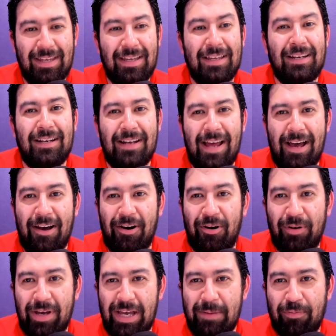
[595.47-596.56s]

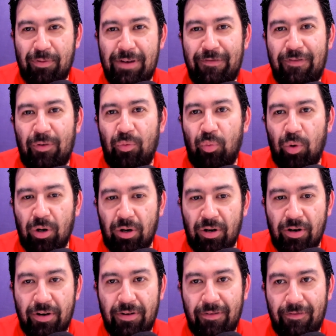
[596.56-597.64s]
Now, a brief
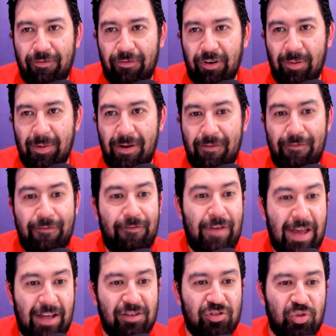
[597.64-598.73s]
word from
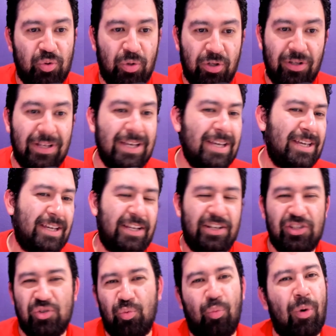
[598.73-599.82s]
FanDuel. It
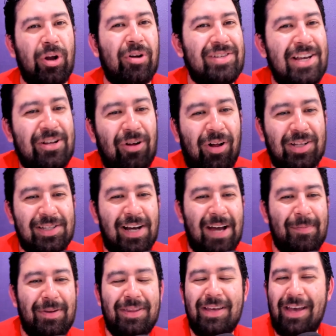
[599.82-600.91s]
is winner take all
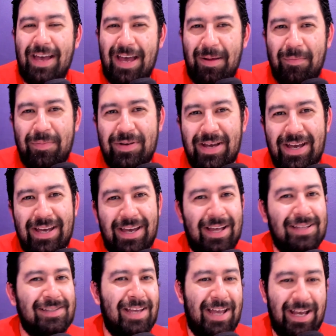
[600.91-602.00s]
time in the NBA
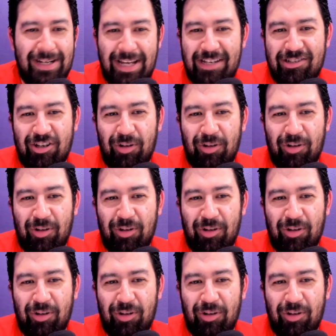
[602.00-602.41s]
and NHL